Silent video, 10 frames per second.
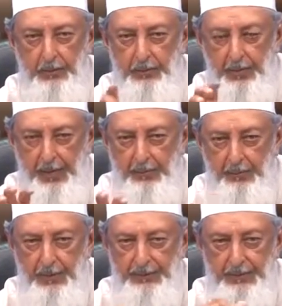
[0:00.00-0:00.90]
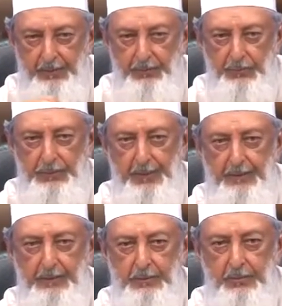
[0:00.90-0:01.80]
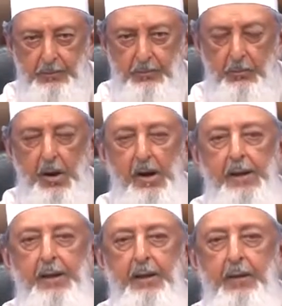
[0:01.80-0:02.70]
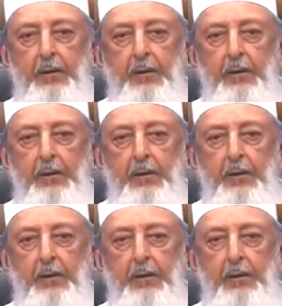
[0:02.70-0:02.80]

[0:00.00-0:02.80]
to have regime change. Why?